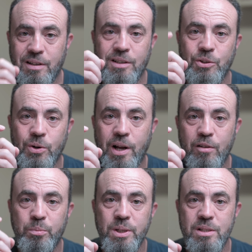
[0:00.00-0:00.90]
you're
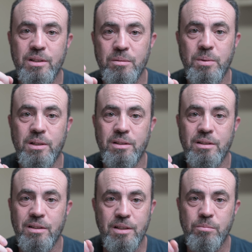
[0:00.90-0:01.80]
half pressing the button,
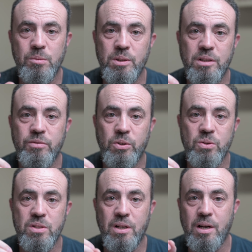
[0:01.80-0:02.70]
and at the moment it
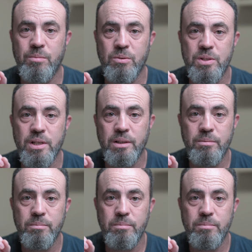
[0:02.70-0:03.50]
focuses, the camera would say